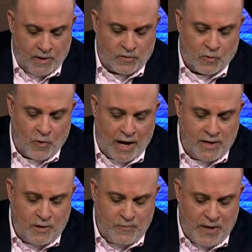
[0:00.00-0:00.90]
The right
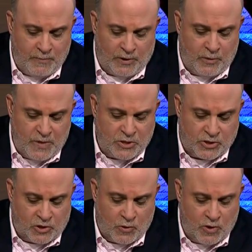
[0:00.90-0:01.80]
of the people to be
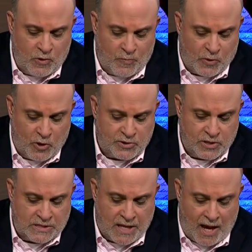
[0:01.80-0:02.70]
secure in their
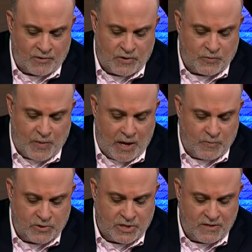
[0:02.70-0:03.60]
persons, houses,
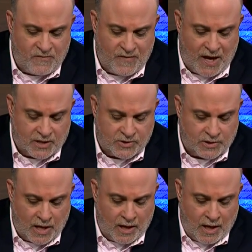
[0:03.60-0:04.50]
papers, and
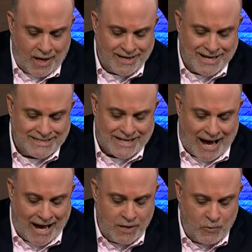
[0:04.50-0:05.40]
effects against
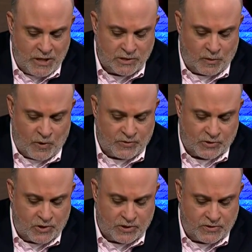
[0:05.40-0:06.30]
unreasonable
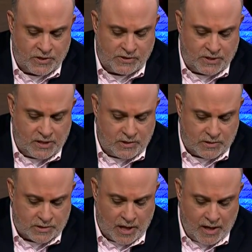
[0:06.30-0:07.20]
searches and
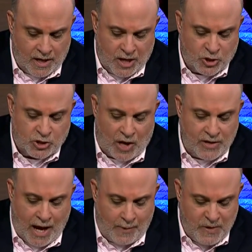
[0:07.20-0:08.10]
seizures shall
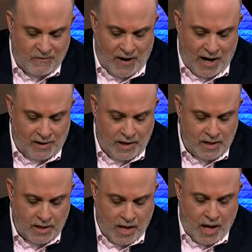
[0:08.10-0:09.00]
not be
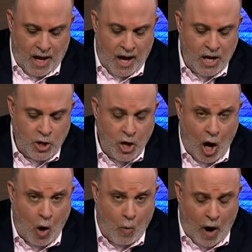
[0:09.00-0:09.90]
violated, and
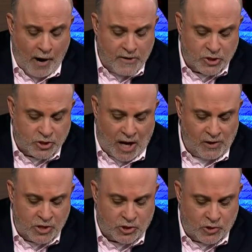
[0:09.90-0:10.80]
no warrant
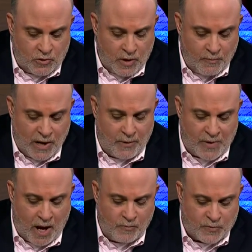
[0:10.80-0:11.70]
shall issue but
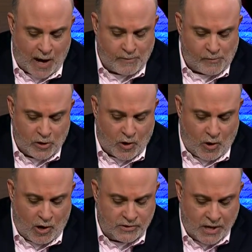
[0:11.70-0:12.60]
upon probable
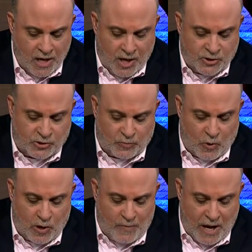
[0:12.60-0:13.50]
cause
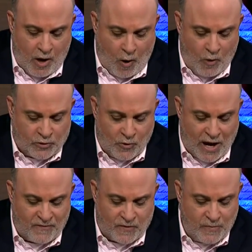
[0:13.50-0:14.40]
supported by oath or
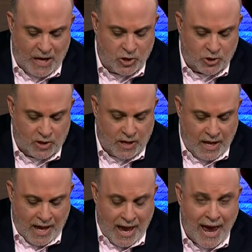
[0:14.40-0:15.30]
affirmation,
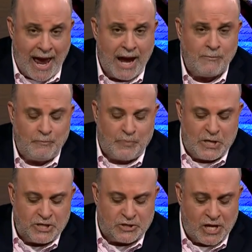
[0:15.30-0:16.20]
and
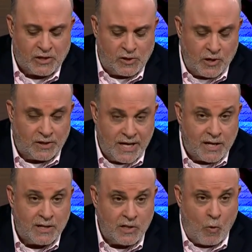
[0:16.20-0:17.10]

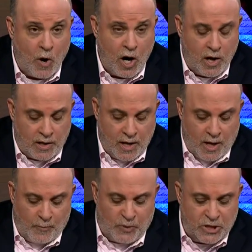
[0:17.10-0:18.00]
particularly, the word,
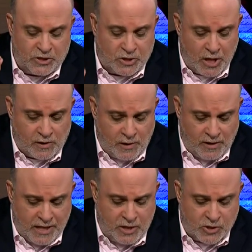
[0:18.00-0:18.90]

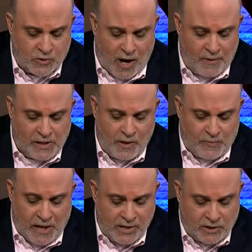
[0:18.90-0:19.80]
particularly describing the
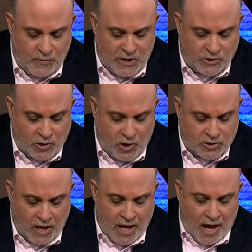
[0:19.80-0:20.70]
place to be
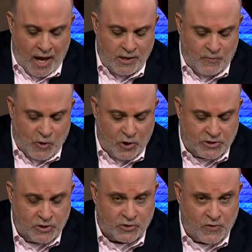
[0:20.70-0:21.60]
searched and the
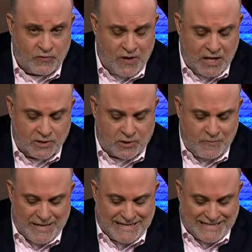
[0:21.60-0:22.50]
persons or things to
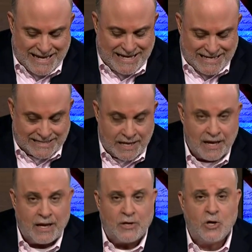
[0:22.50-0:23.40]
be seized.
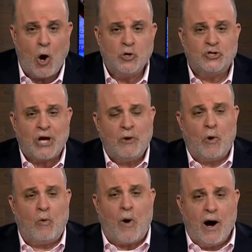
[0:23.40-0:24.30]
No
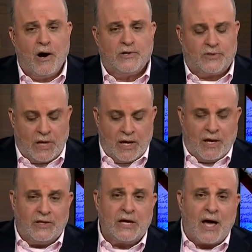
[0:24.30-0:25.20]
general warrants.
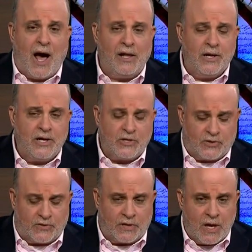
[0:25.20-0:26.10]
The
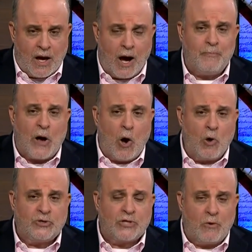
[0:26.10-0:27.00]
colonists
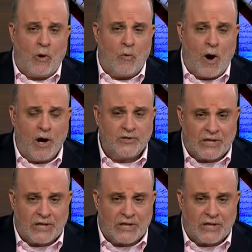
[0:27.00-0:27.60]
opposed general warrants.